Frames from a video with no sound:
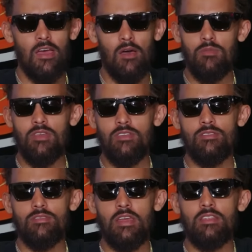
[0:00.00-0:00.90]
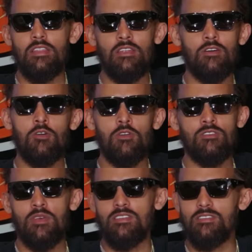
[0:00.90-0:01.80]
I mean, that
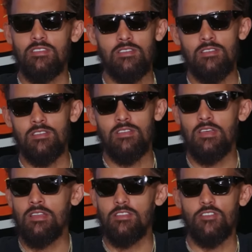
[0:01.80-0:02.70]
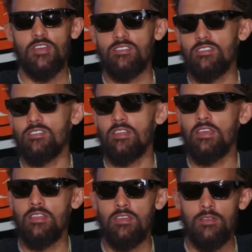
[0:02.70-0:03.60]
always makes the transition to
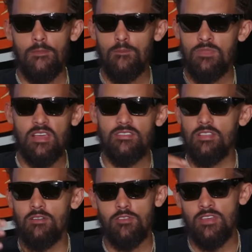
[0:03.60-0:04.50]
any next level